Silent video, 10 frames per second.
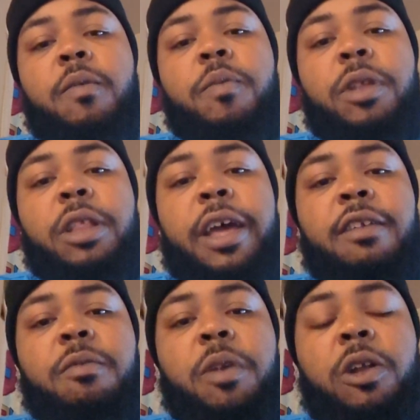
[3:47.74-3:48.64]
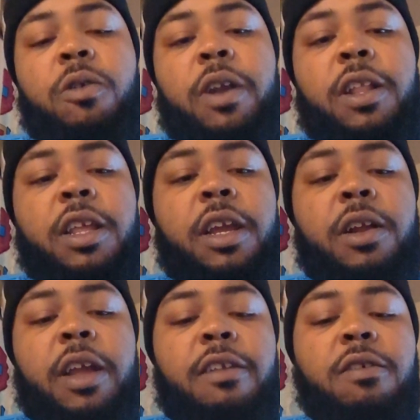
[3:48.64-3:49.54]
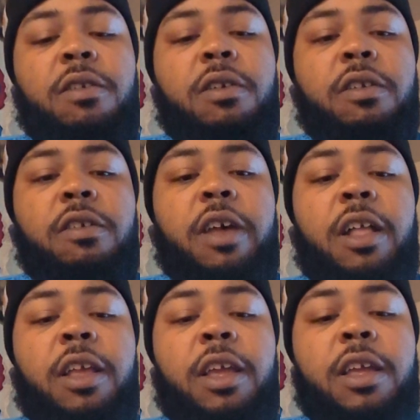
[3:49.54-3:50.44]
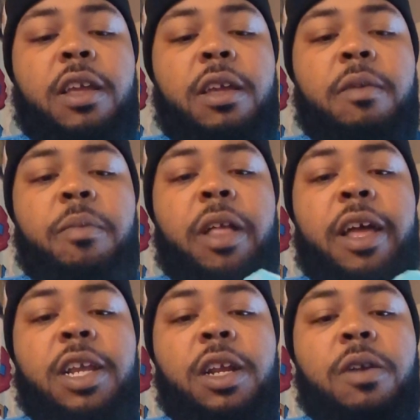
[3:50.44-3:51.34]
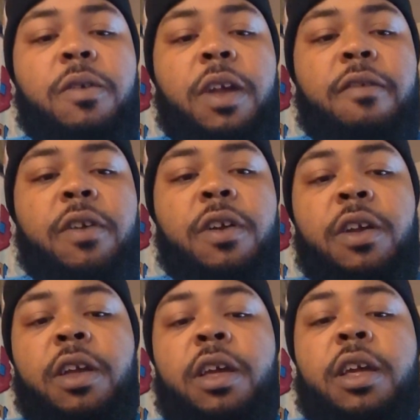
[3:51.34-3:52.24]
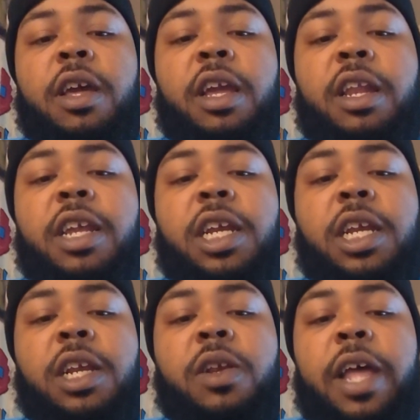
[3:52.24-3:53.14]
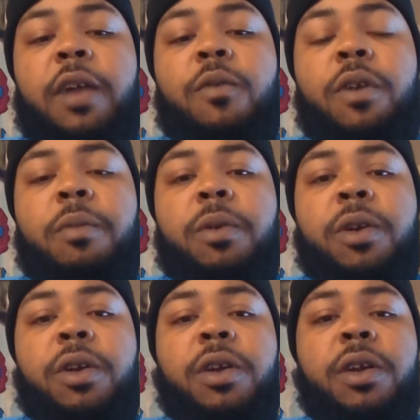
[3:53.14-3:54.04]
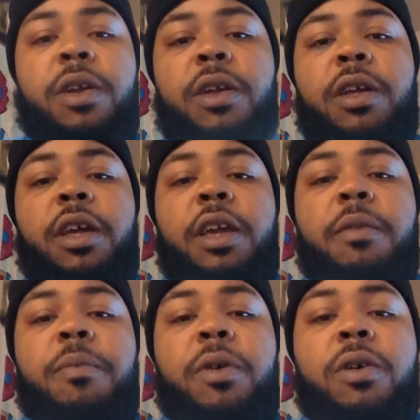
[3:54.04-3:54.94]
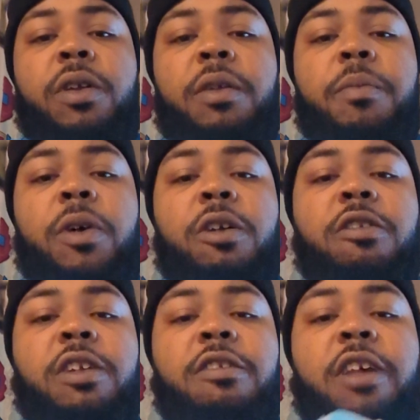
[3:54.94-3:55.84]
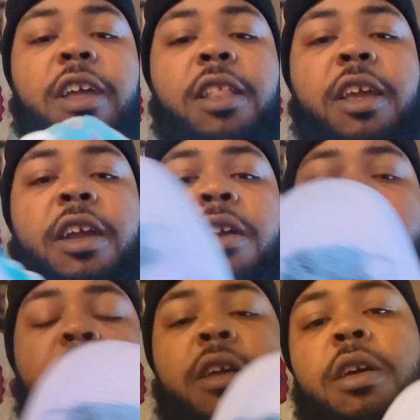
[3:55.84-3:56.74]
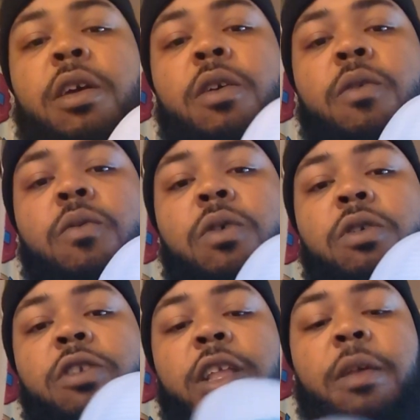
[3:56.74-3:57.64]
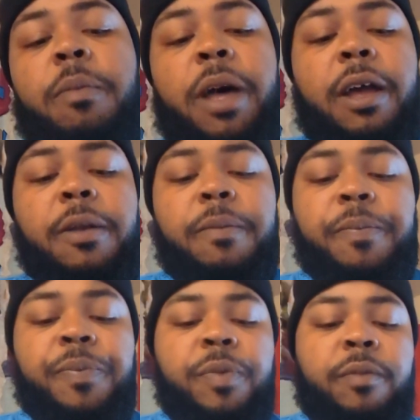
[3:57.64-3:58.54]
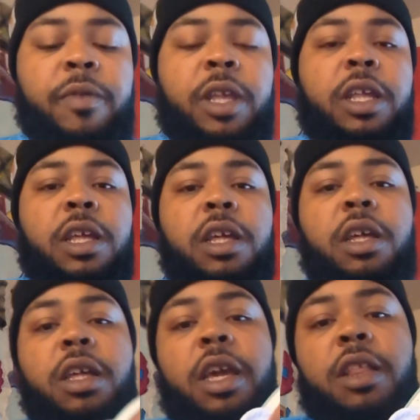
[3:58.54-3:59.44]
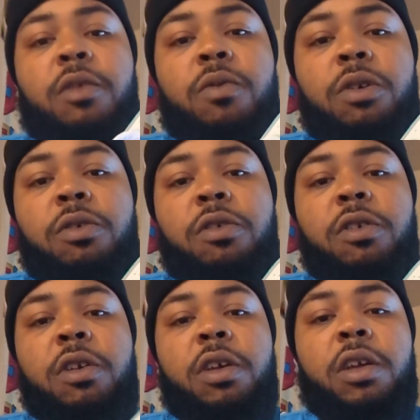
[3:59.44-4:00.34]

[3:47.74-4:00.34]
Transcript: But that's metal right there. That's solid plastic or whatever. And this is like rubber embossed inside there. Rose at the bottom. Got the rose